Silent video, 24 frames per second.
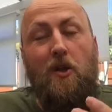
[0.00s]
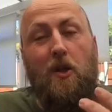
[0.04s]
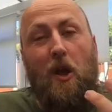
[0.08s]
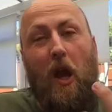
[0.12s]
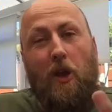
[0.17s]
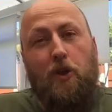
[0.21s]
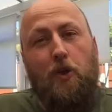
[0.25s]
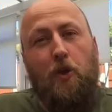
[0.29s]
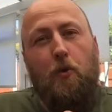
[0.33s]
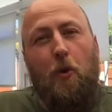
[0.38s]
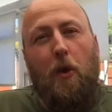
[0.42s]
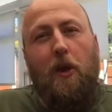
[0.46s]
I
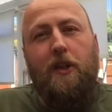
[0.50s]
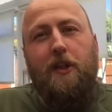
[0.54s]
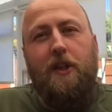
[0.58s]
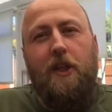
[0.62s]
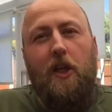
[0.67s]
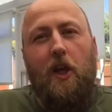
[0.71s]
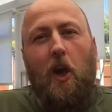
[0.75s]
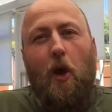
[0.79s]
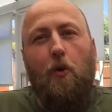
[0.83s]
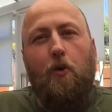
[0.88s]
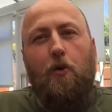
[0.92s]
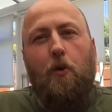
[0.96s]
just wanted to
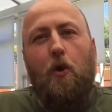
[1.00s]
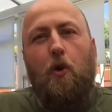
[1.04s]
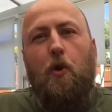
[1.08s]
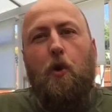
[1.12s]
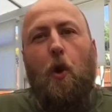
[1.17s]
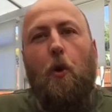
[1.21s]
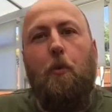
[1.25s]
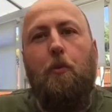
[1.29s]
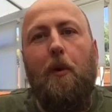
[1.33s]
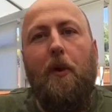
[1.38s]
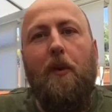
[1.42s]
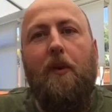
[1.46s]
go through a
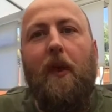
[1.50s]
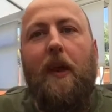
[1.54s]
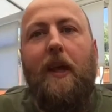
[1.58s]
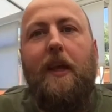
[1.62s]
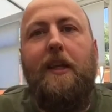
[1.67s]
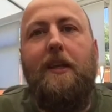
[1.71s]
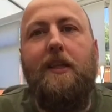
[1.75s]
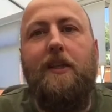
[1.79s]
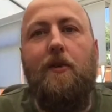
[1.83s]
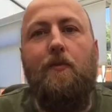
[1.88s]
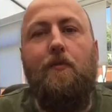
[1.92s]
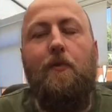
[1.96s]
couple of
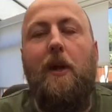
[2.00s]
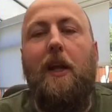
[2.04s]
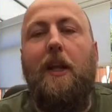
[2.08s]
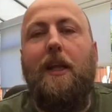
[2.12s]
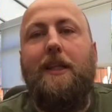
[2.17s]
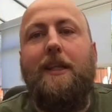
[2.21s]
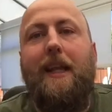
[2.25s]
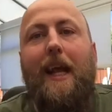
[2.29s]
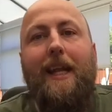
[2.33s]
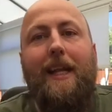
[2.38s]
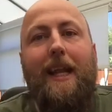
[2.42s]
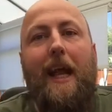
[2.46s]
things that really
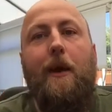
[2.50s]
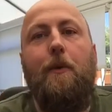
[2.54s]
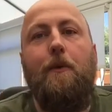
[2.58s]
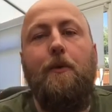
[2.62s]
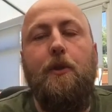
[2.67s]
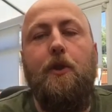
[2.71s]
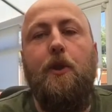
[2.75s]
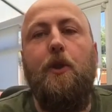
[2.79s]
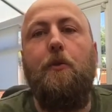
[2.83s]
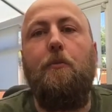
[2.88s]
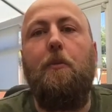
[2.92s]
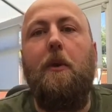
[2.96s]
stand out
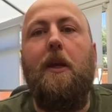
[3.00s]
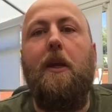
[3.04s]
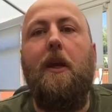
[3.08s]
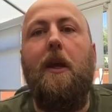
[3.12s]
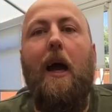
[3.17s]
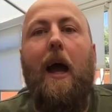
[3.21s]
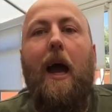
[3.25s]
to me